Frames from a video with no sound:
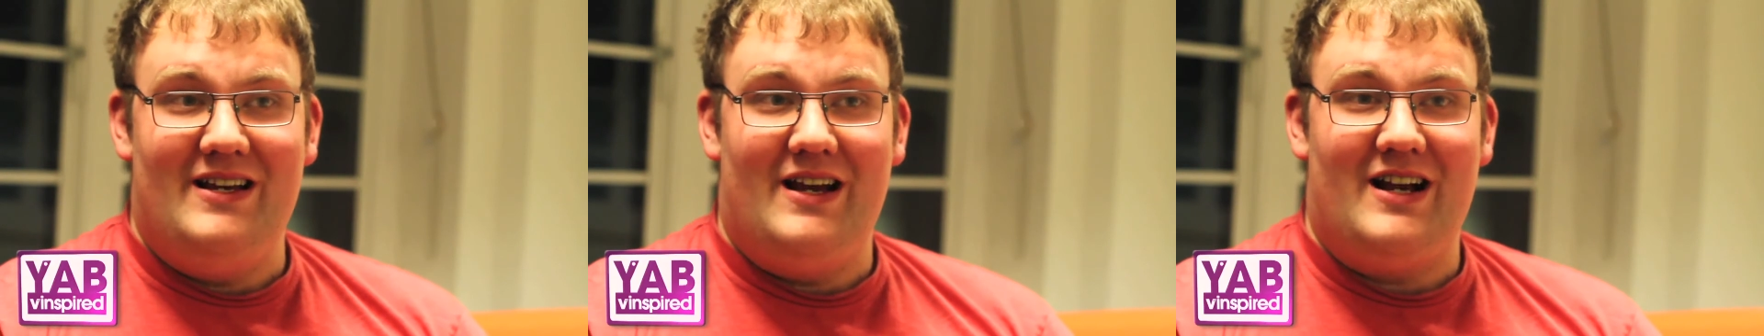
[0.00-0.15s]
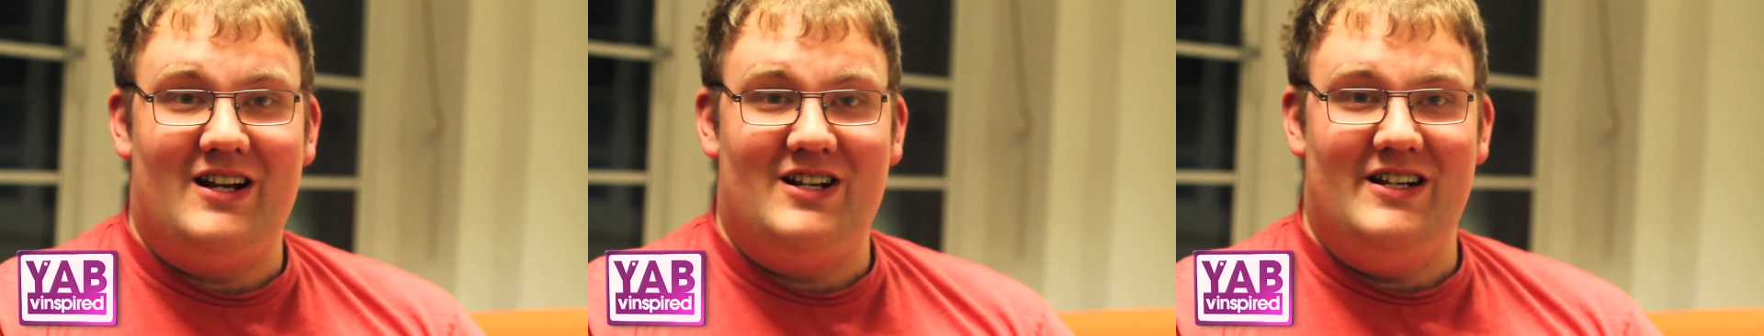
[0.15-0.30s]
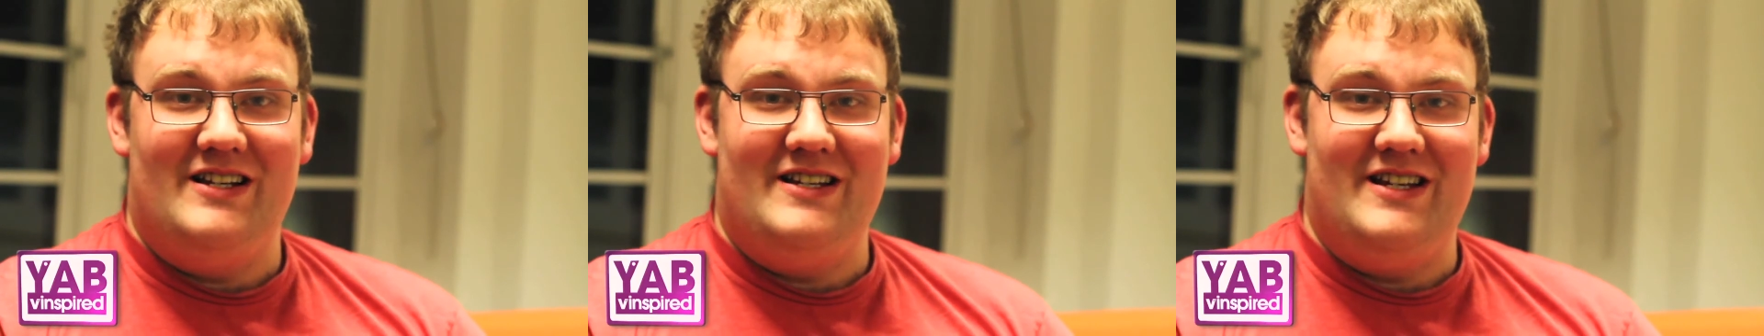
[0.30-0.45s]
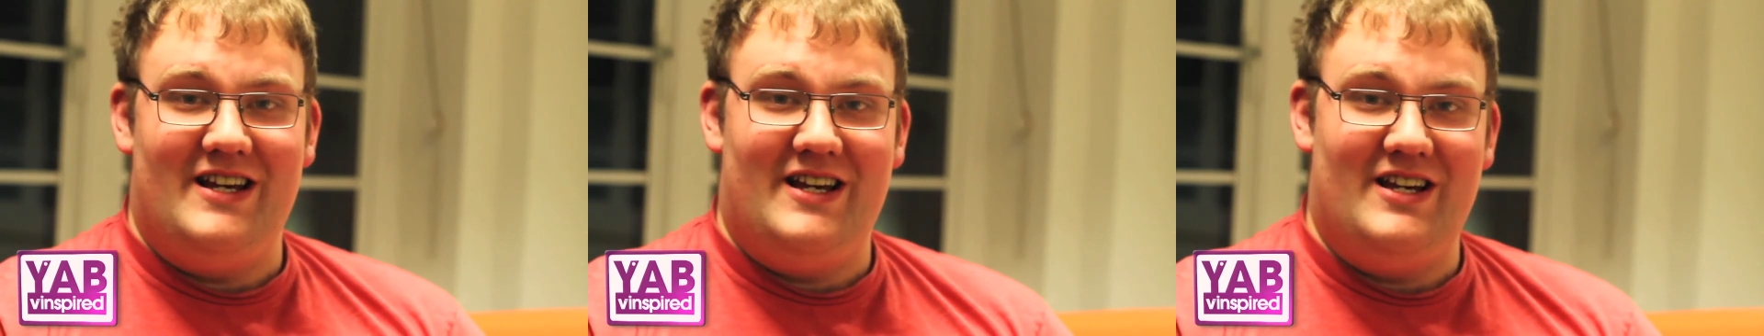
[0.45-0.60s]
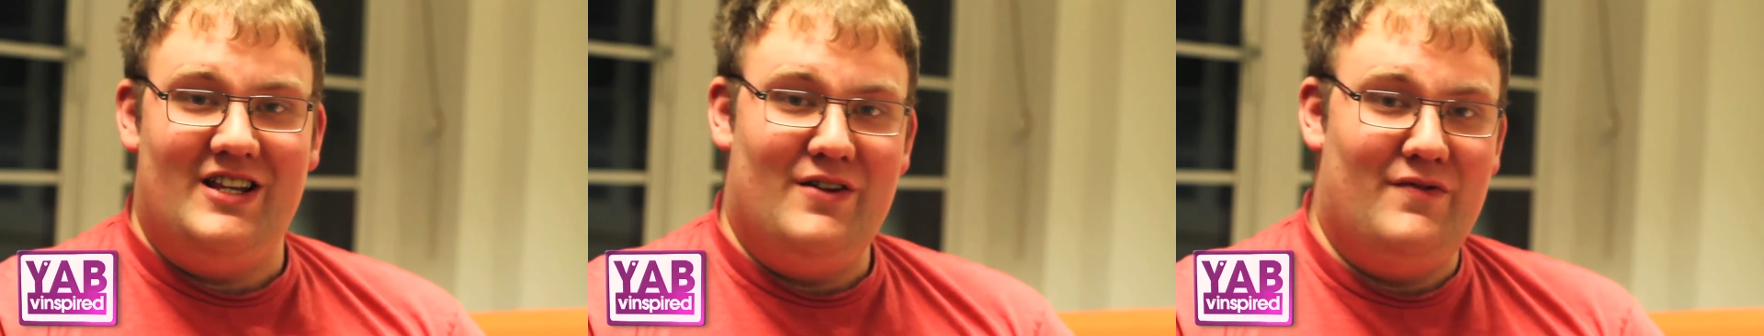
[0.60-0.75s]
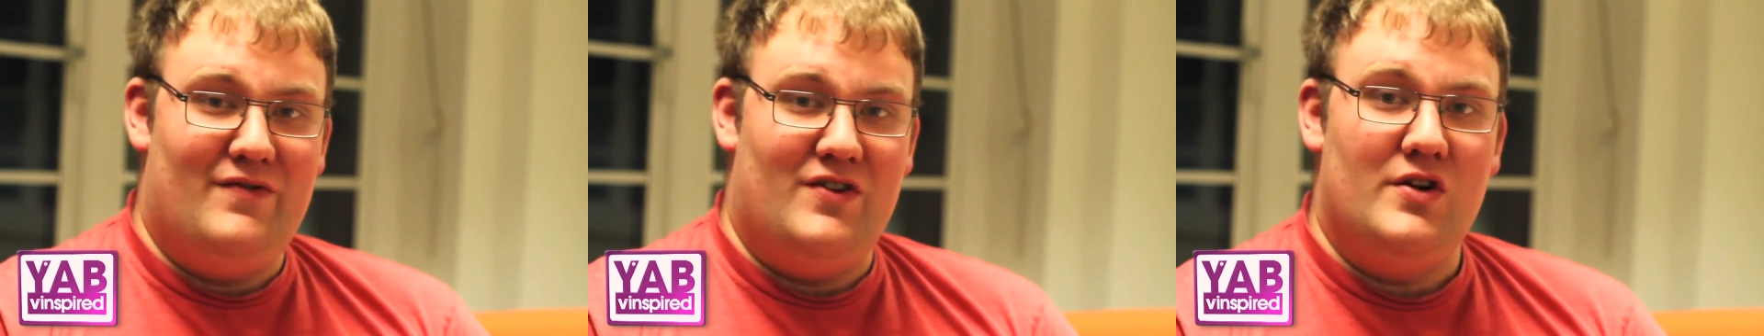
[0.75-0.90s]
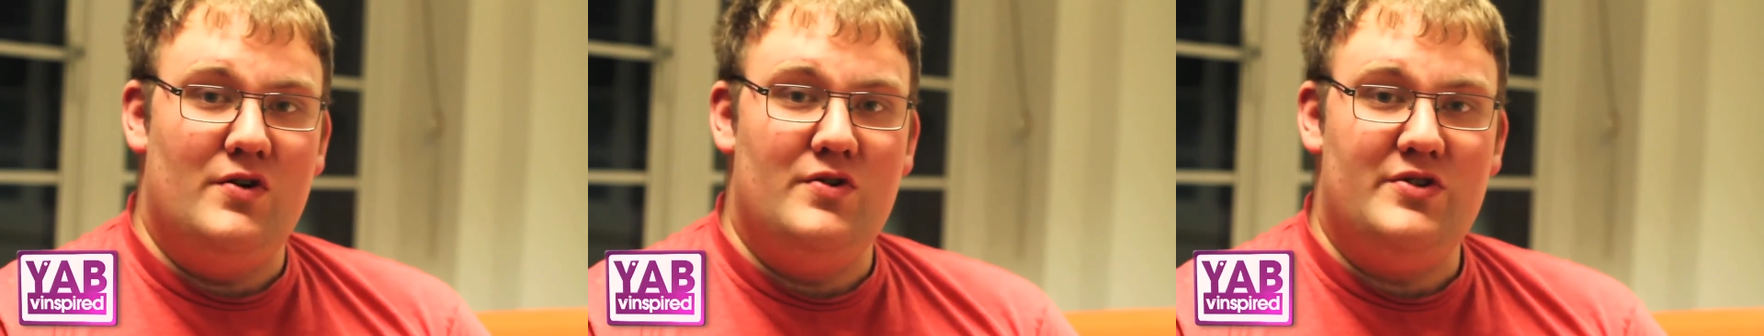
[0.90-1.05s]
actually taking the
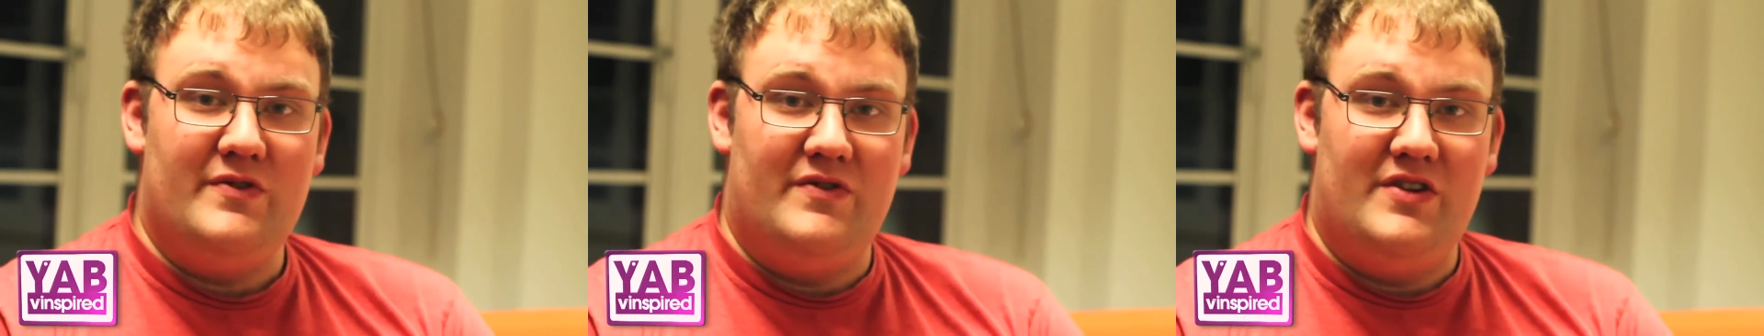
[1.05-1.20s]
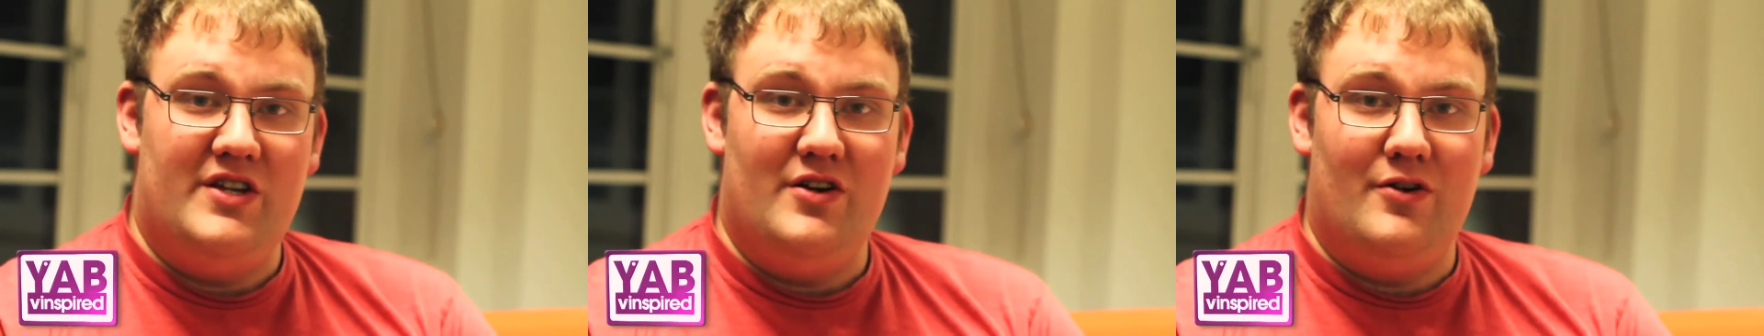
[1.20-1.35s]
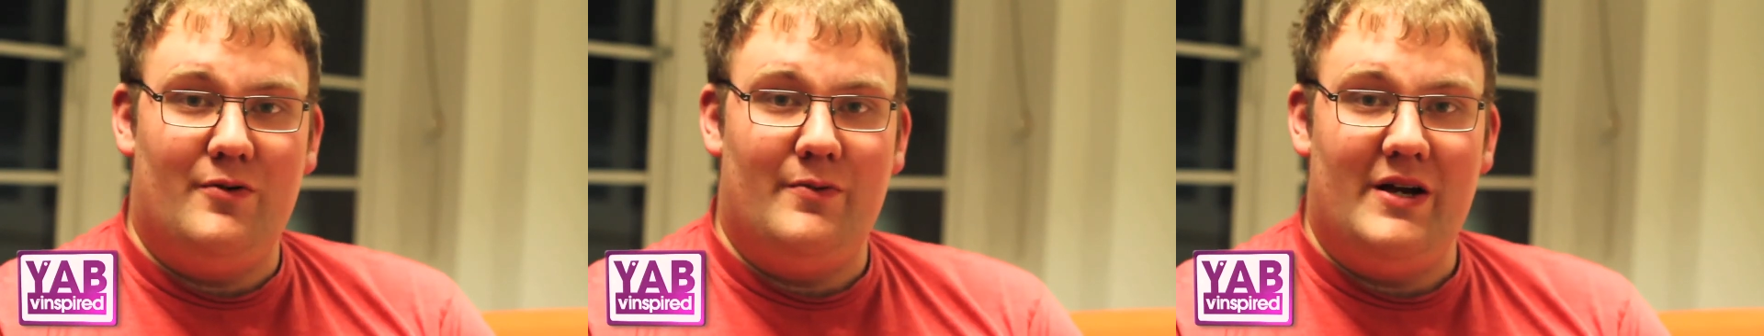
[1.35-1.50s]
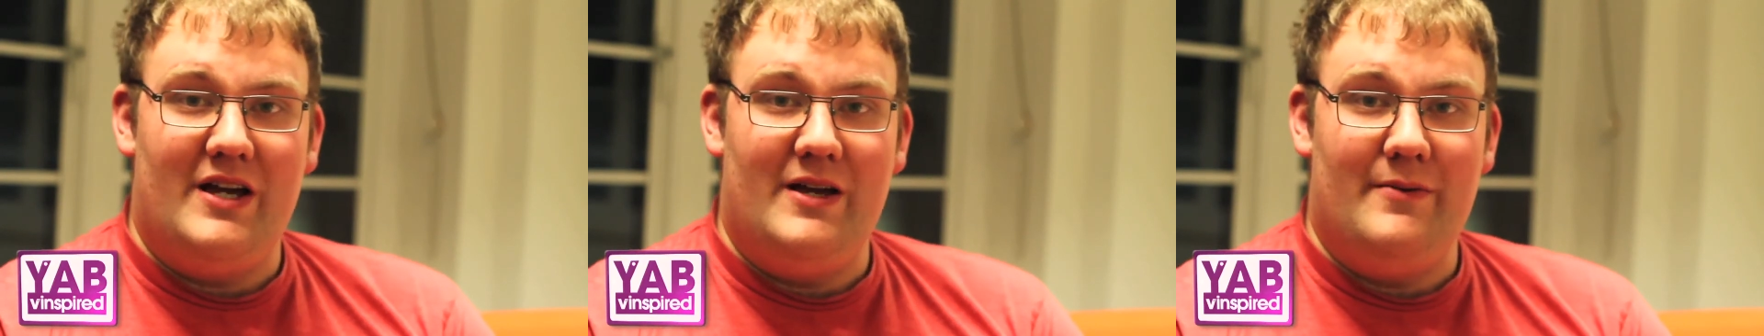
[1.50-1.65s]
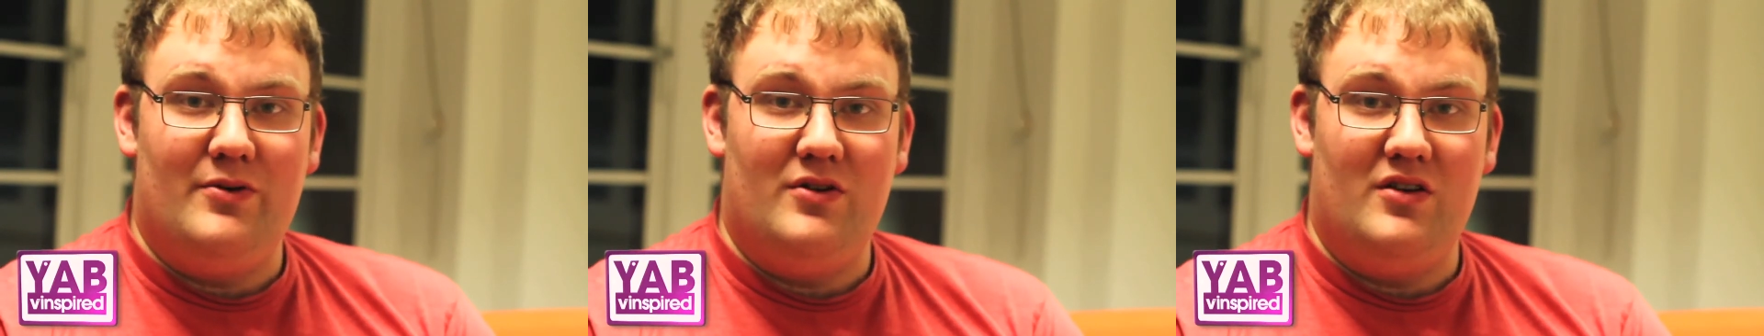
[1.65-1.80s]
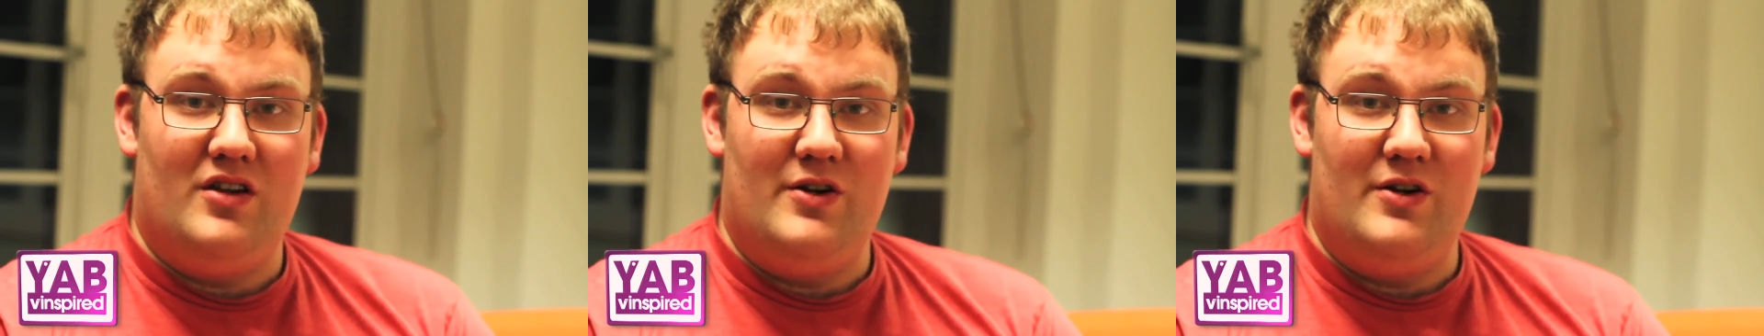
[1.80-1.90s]
views of the young people